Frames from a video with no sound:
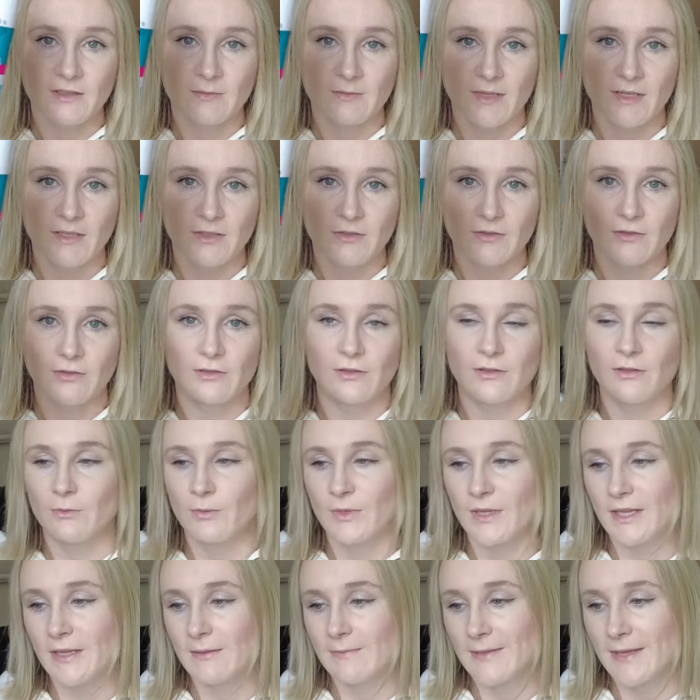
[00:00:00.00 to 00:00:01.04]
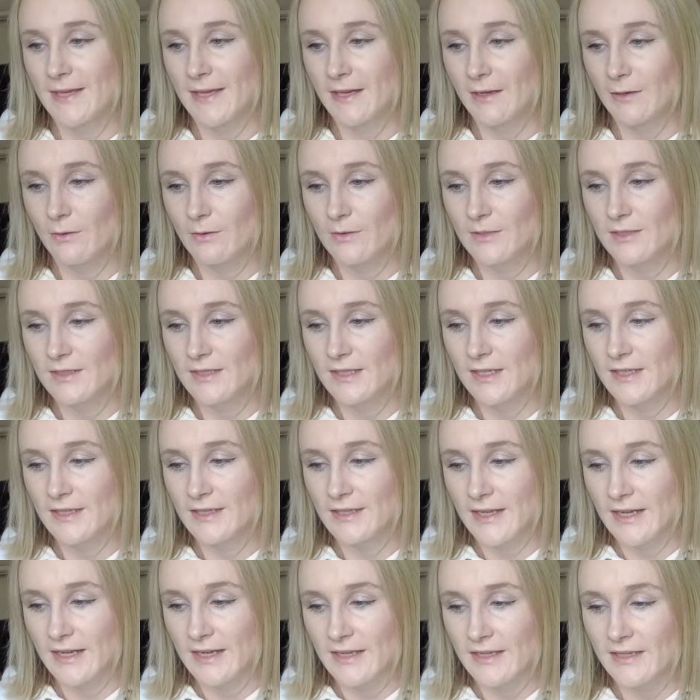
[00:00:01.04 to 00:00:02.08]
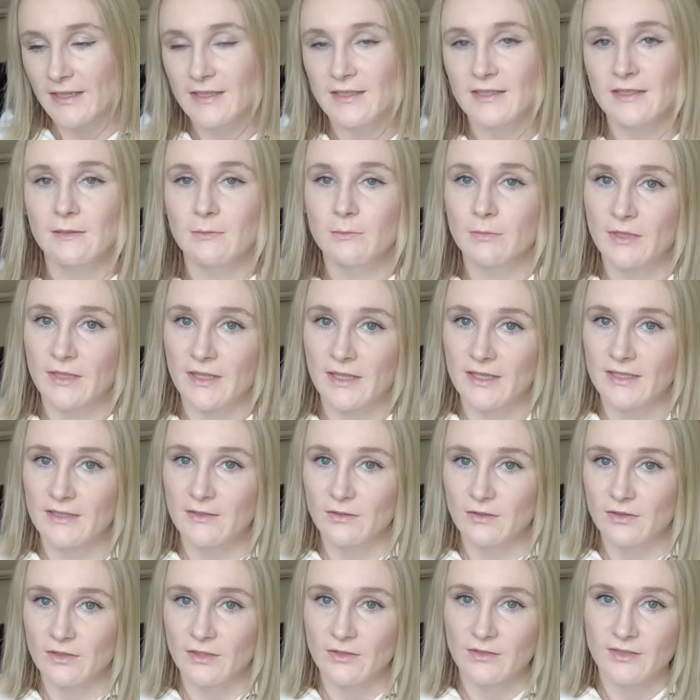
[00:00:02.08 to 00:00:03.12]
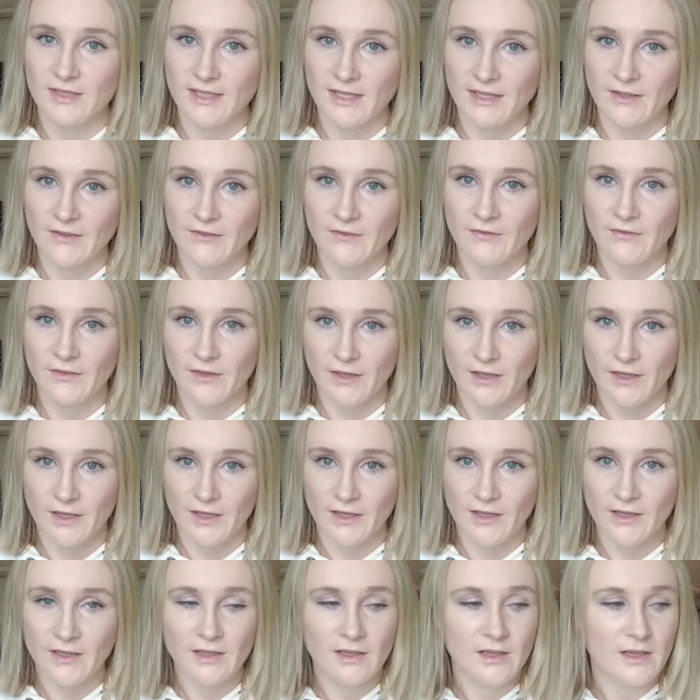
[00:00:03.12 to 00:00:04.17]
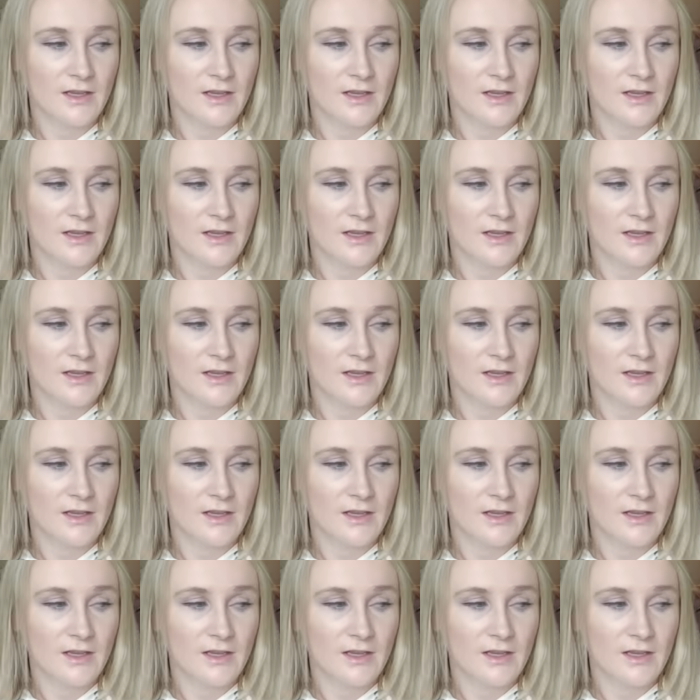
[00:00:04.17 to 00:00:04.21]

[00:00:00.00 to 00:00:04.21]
to make sure we keep the house nice, but that is also safe for her.